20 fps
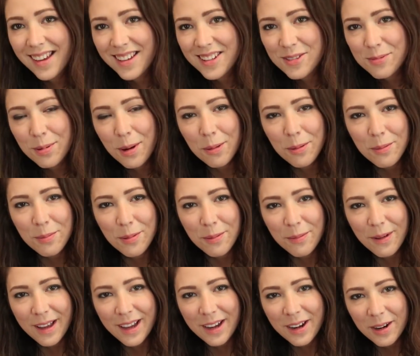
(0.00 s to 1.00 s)
I should probably put
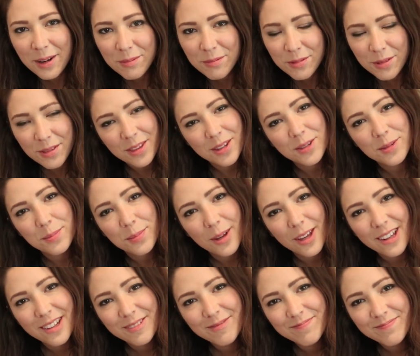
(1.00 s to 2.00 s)
my hair up for this,
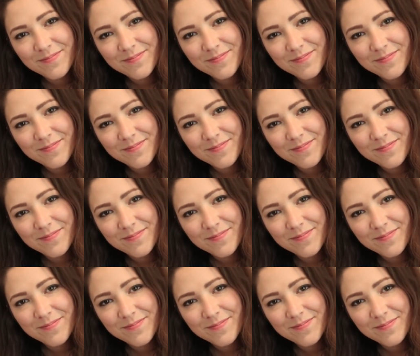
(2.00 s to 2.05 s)
but